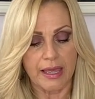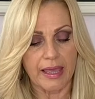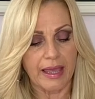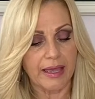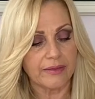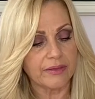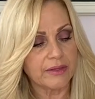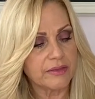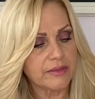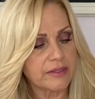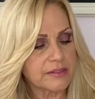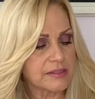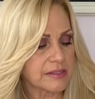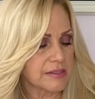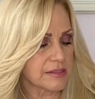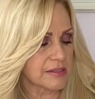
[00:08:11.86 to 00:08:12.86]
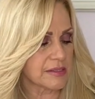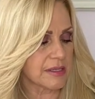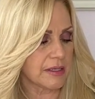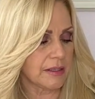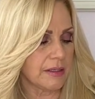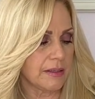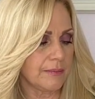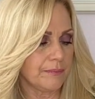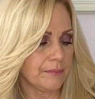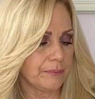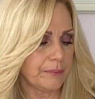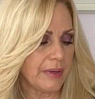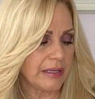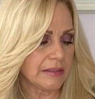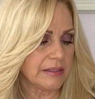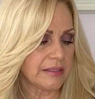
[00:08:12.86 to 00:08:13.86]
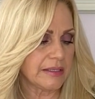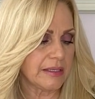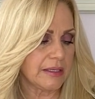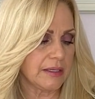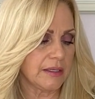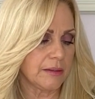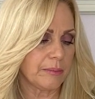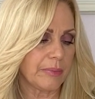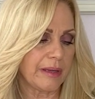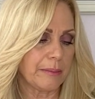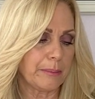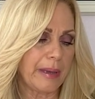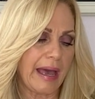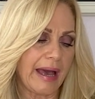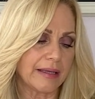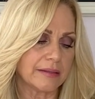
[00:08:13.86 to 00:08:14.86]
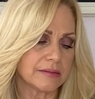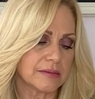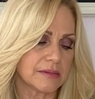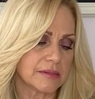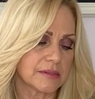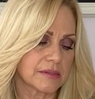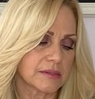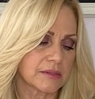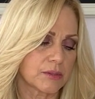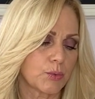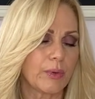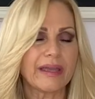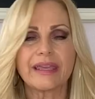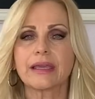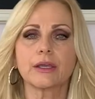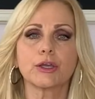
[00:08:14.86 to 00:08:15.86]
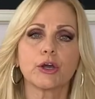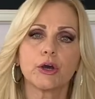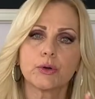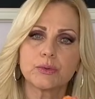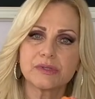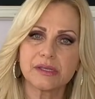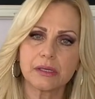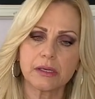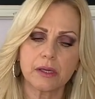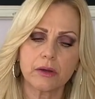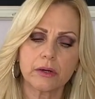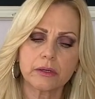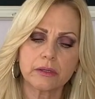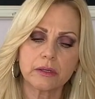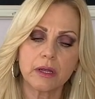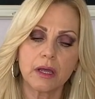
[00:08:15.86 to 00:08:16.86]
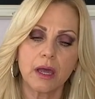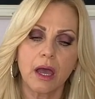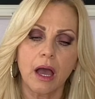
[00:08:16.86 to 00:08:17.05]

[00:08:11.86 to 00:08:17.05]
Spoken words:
And then this is the Melody by Patton's Quick and Cozy yarn.